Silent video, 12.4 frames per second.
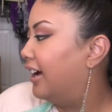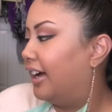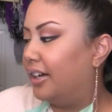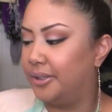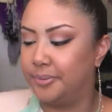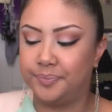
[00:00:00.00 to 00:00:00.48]

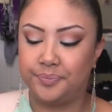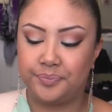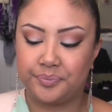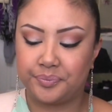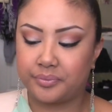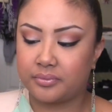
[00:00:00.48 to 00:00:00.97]
um,
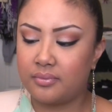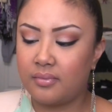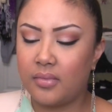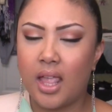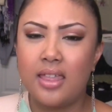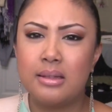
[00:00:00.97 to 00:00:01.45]

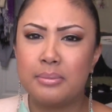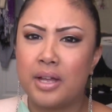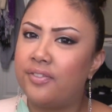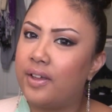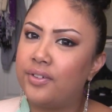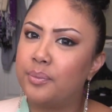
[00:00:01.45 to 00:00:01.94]
and then
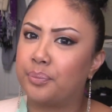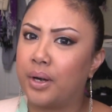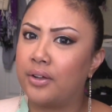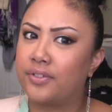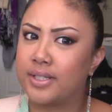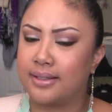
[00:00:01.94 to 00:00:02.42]
my favorite
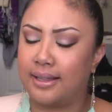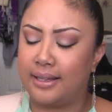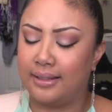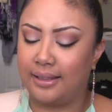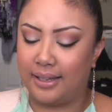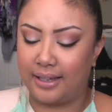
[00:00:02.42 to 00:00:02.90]
breakfast
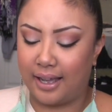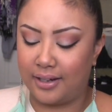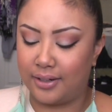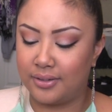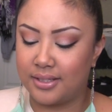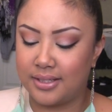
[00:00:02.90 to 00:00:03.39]
lately, I
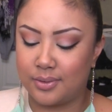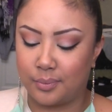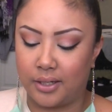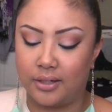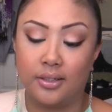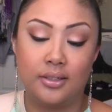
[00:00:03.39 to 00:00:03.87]
know this is
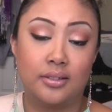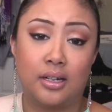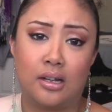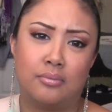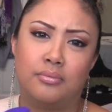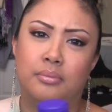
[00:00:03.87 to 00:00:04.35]
weird,
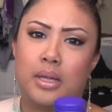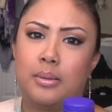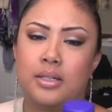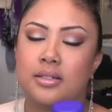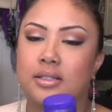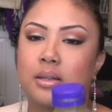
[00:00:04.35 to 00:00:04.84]

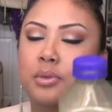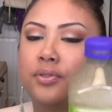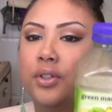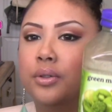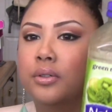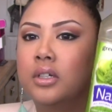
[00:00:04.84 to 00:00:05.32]
maybe to some
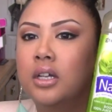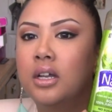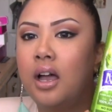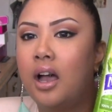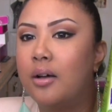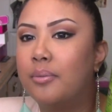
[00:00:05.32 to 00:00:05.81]
of you,
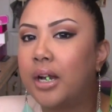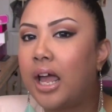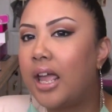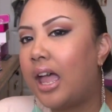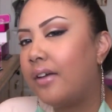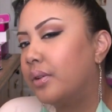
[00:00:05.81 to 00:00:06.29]
um, but
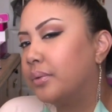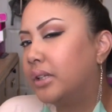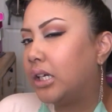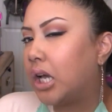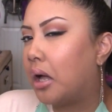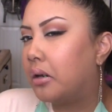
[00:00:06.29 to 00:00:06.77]
I haven't
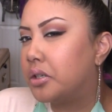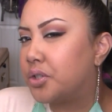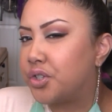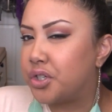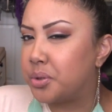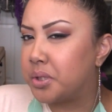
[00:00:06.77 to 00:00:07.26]
really gotten
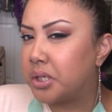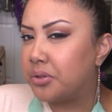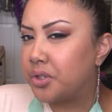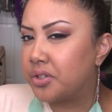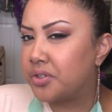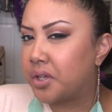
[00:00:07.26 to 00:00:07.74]
into
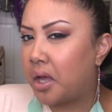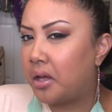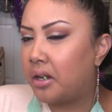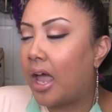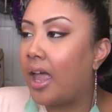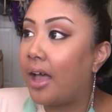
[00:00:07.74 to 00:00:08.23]
juicing just
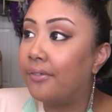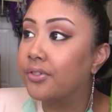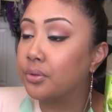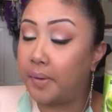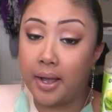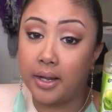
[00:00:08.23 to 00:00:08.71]
yet. I have
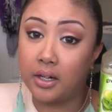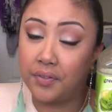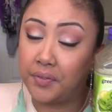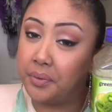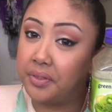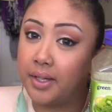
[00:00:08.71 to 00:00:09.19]
tried a
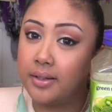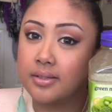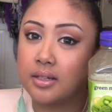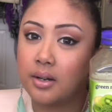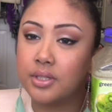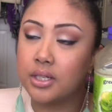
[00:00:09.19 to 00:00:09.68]
few
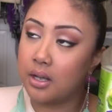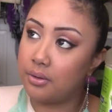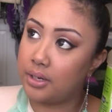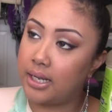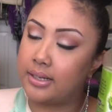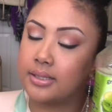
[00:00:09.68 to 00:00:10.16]
things and I was like,
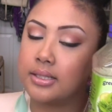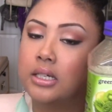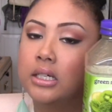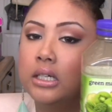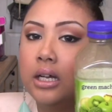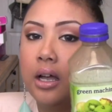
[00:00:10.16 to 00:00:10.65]
oh nice.
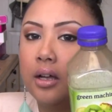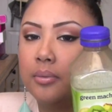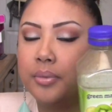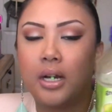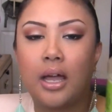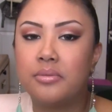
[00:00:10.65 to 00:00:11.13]

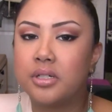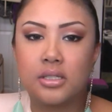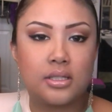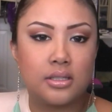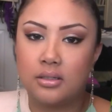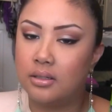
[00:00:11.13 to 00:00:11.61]
Um, but I'm
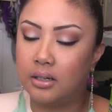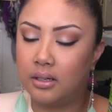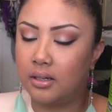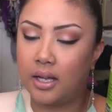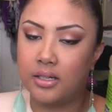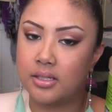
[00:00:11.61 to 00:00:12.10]
just,
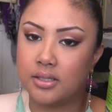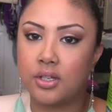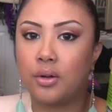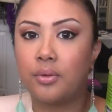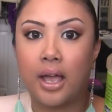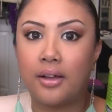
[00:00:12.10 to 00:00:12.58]
I just
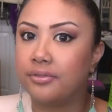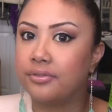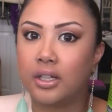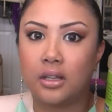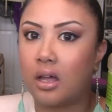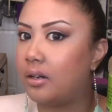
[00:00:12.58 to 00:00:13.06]
don't have
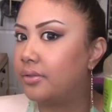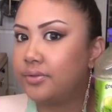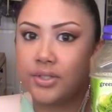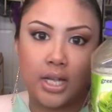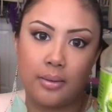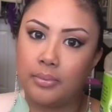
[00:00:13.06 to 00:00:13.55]
a lot
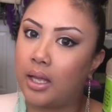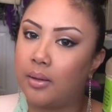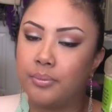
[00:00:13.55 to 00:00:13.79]
of time. Like,